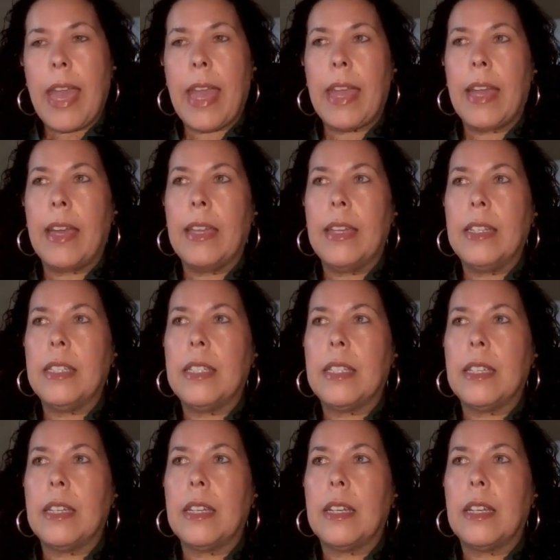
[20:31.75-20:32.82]

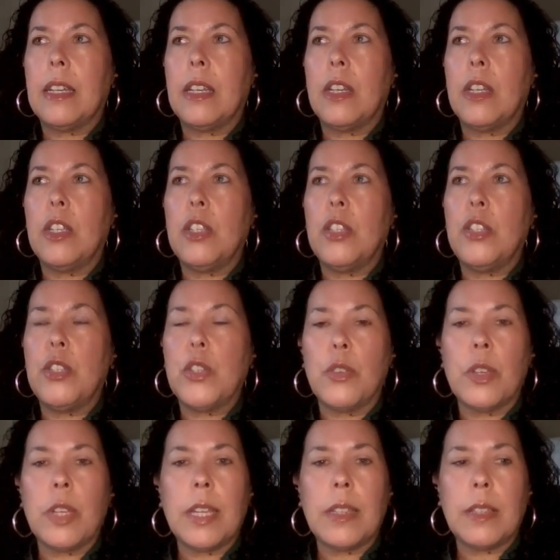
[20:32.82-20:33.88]
And
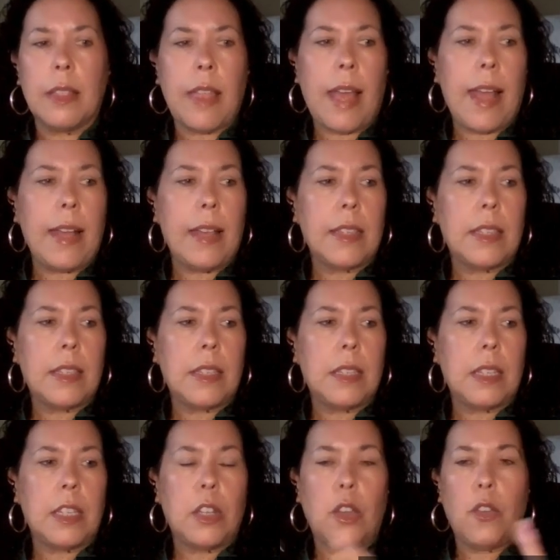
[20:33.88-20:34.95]
during the
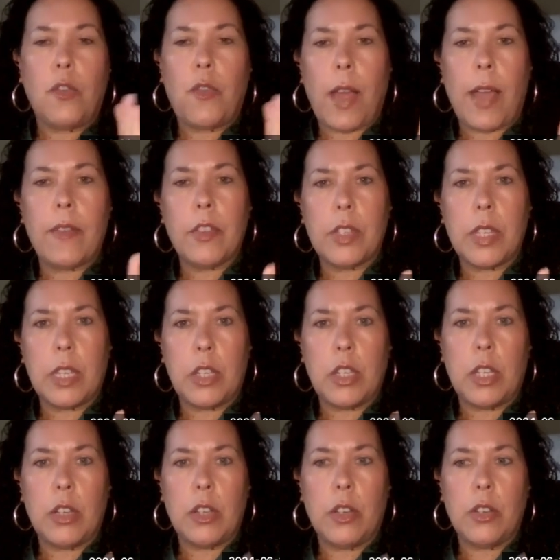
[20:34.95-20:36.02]
last, 5 or
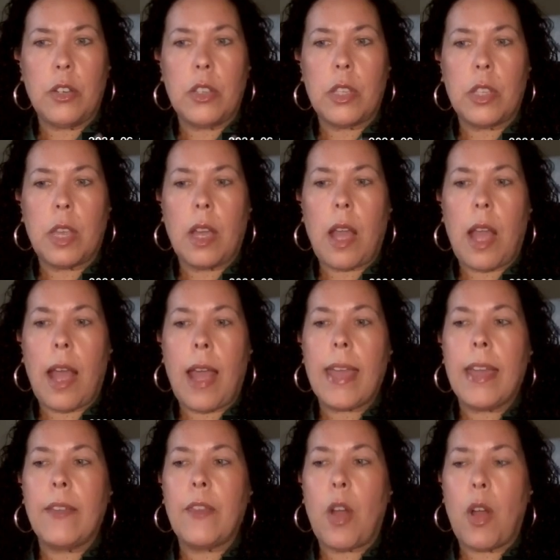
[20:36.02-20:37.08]
6 years,
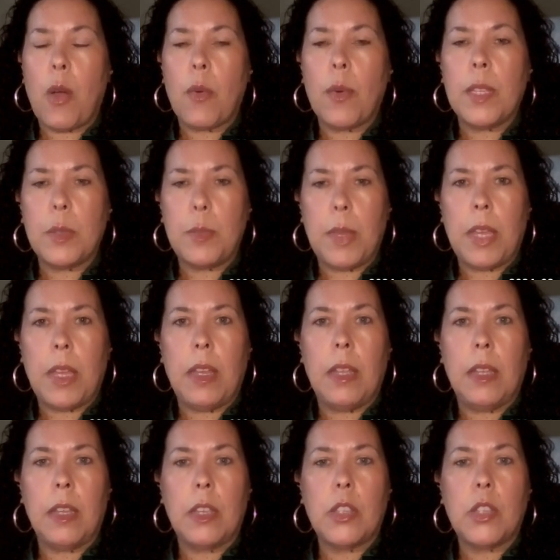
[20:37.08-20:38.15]
I have always
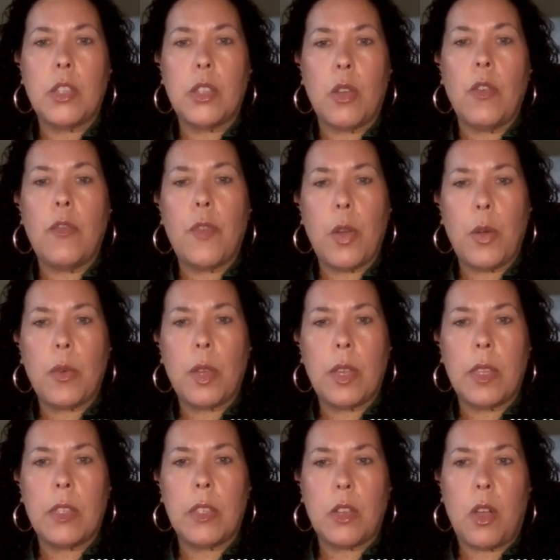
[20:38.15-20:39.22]
been so
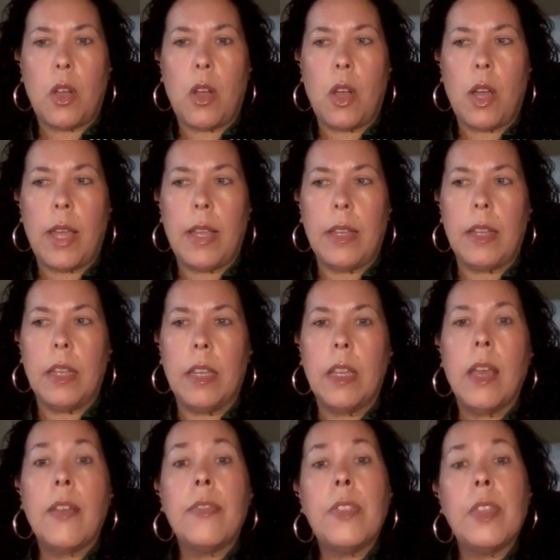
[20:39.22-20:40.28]
focused on
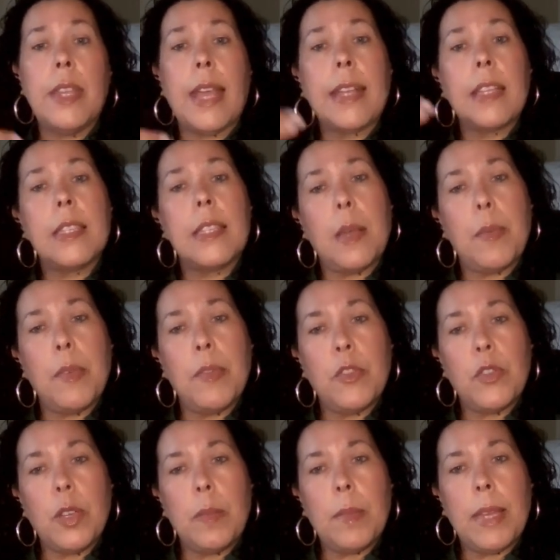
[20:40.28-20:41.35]
the next step
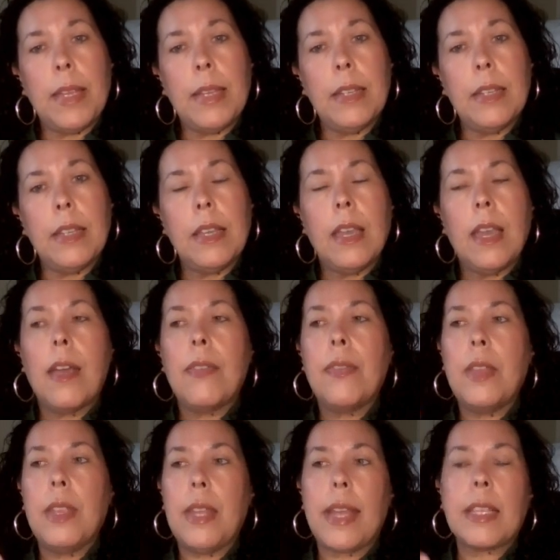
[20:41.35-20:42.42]
of treatment,
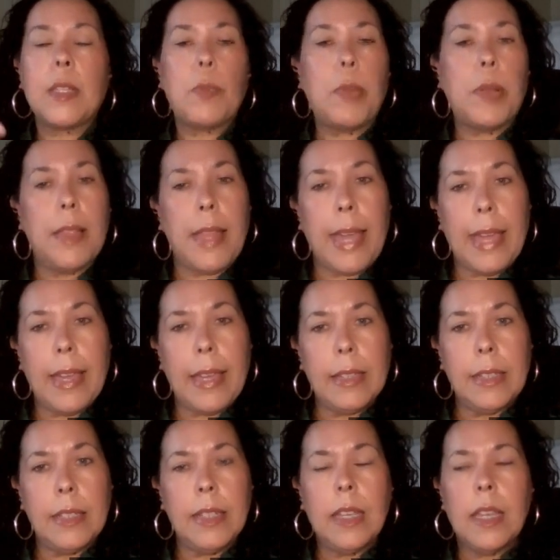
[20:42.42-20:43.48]
the next
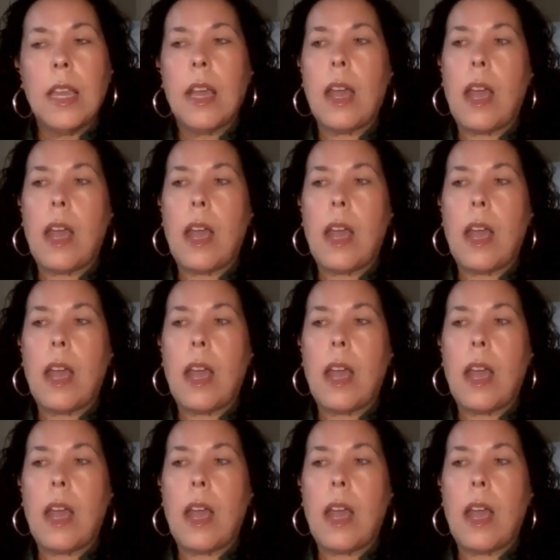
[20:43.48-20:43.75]
plan,